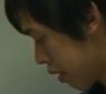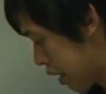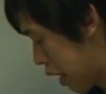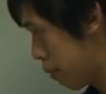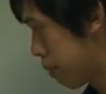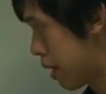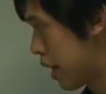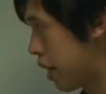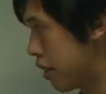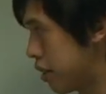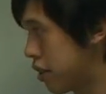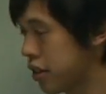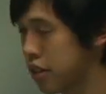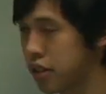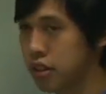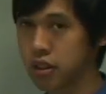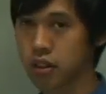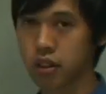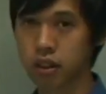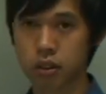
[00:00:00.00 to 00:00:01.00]
But I'll
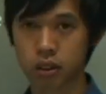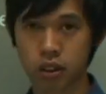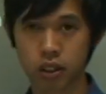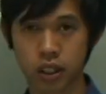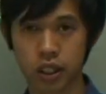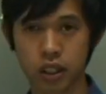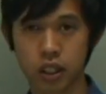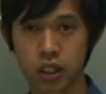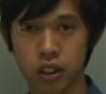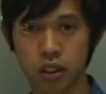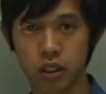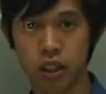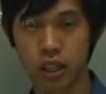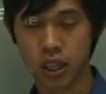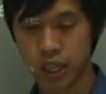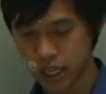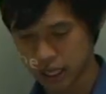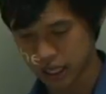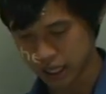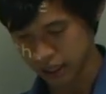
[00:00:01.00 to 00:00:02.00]
just do it quickly
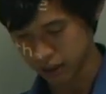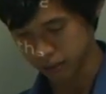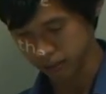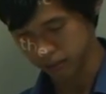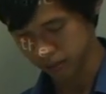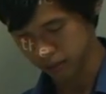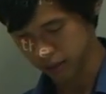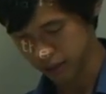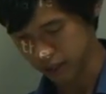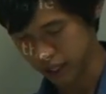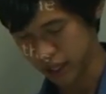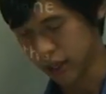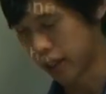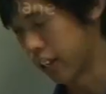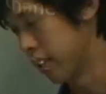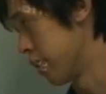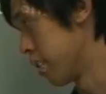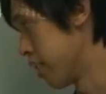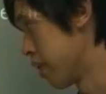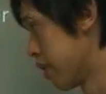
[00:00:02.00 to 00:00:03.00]
um, so that you
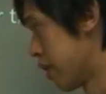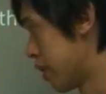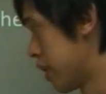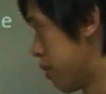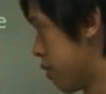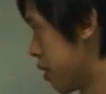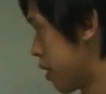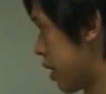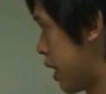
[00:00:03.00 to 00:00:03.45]
can sort of see what's